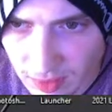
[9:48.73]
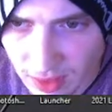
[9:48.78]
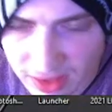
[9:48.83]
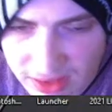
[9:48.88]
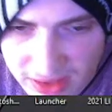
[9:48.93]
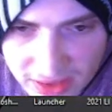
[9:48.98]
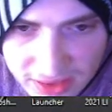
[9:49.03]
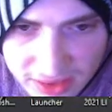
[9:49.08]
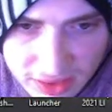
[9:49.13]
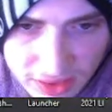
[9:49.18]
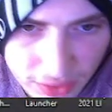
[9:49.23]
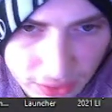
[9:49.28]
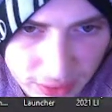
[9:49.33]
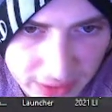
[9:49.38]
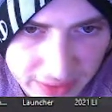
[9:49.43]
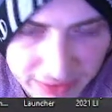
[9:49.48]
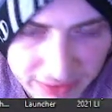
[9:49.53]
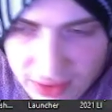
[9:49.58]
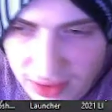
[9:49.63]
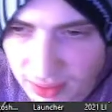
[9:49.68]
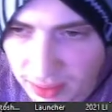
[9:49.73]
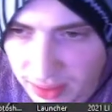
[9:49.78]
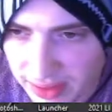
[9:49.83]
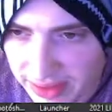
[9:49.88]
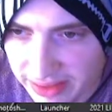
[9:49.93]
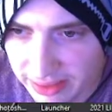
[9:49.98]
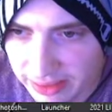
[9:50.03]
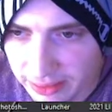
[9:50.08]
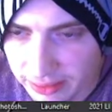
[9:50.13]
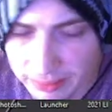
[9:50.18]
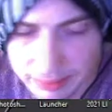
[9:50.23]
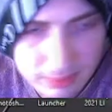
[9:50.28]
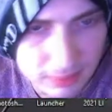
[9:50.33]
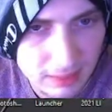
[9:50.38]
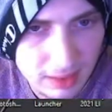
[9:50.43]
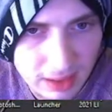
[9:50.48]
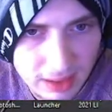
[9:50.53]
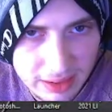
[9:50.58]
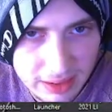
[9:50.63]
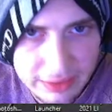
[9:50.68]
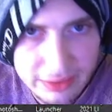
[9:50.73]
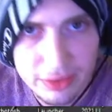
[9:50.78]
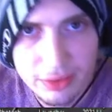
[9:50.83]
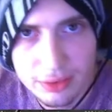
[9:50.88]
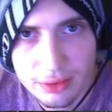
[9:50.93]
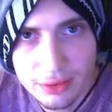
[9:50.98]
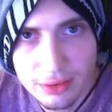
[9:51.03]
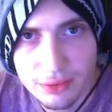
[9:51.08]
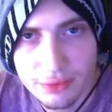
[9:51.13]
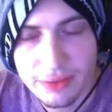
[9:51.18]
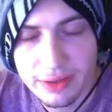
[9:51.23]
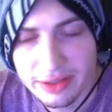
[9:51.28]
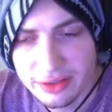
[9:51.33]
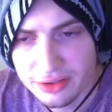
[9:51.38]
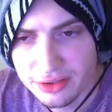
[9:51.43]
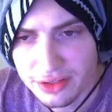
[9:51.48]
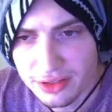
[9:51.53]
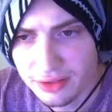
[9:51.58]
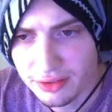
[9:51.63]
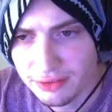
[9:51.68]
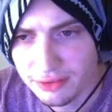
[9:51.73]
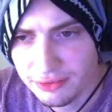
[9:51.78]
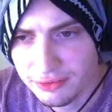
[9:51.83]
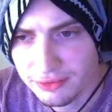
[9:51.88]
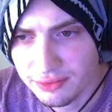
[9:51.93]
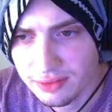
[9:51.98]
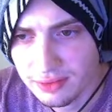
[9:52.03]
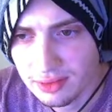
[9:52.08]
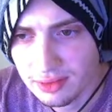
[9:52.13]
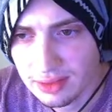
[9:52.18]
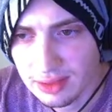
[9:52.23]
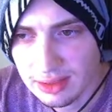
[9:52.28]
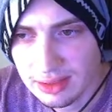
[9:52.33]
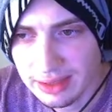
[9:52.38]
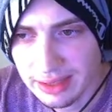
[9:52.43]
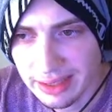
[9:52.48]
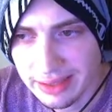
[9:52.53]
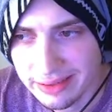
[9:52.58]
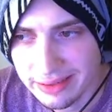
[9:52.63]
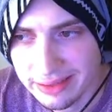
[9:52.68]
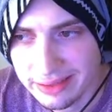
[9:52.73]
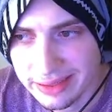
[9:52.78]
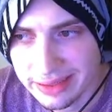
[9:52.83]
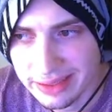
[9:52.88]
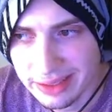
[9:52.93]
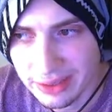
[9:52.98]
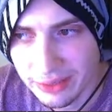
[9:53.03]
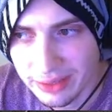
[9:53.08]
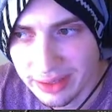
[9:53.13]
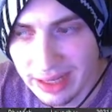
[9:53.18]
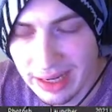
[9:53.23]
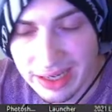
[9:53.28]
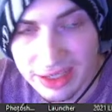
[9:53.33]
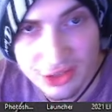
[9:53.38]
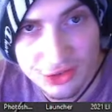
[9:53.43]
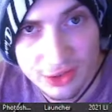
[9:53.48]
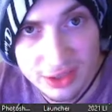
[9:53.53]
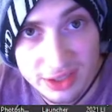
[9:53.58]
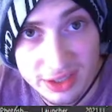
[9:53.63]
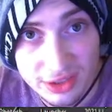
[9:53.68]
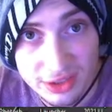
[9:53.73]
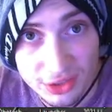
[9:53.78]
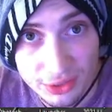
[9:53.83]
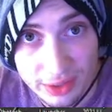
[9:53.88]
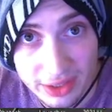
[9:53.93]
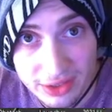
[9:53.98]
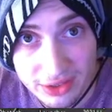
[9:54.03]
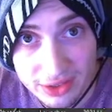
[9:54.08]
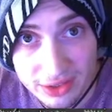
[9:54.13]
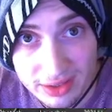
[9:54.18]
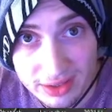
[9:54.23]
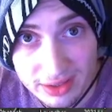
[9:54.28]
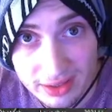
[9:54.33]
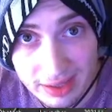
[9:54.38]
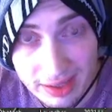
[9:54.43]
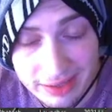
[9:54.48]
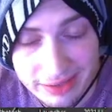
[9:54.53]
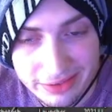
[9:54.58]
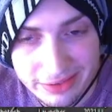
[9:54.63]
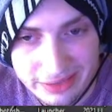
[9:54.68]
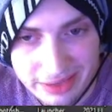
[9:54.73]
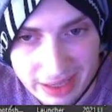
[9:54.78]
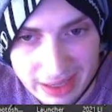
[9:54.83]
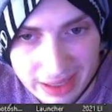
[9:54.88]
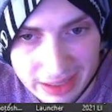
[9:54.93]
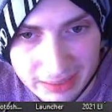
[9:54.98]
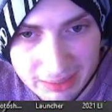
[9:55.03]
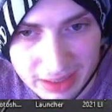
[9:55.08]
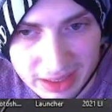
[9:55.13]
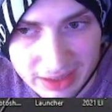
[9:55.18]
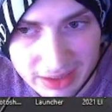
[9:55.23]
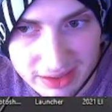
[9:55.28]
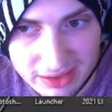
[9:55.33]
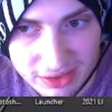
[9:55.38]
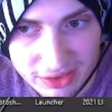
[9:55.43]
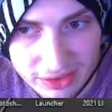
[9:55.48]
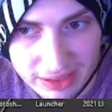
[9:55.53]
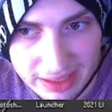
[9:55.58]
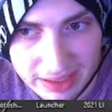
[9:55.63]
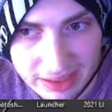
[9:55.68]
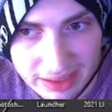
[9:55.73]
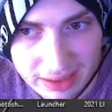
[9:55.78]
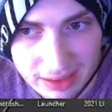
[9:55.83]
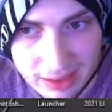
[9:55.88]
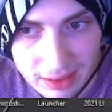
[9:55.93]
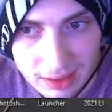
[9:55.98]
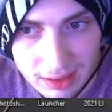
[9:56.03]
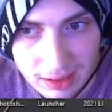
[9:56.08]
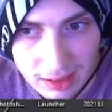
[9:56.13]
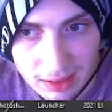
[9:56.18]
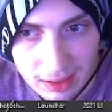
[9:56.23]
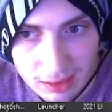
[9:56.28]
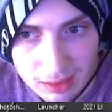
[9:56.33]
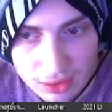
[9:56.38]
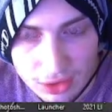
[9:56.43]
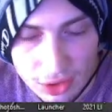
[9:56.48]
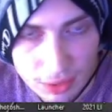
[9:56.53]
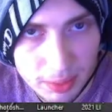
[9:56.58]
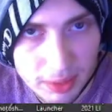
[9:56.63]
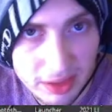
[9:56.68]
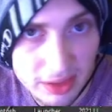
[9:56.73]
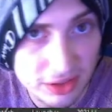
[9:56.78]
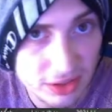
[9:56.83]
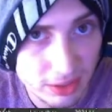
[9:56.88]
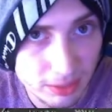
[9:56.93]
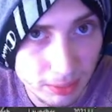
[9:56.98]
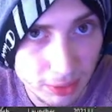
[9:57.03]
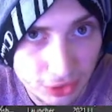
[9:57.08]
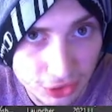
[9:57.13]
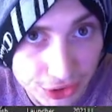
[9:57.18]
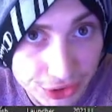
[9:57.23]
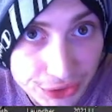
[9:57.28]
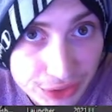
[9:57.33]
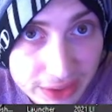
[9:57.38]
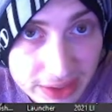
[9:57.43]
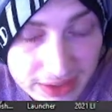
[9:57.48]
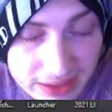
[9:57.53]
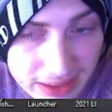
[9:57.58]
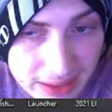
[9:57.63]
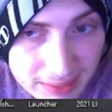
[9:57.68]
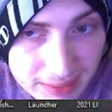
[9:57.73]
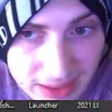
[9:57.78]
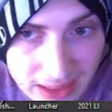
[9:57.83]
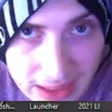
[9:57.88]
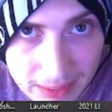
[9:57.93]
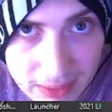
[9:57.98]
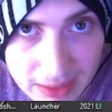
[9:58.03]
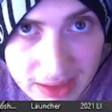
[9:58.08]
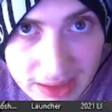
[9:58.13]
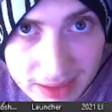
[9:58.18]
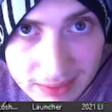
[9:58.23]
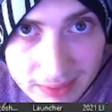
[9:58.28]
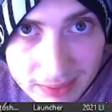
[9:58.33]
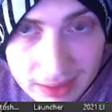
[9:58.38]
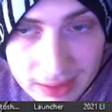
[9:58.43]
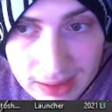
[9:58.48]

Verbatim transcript: So if you're a player and you, you find yourself that you're dealing with high stress situations a lot and you're dying because you're getting two players are pushing you at the same time a lot.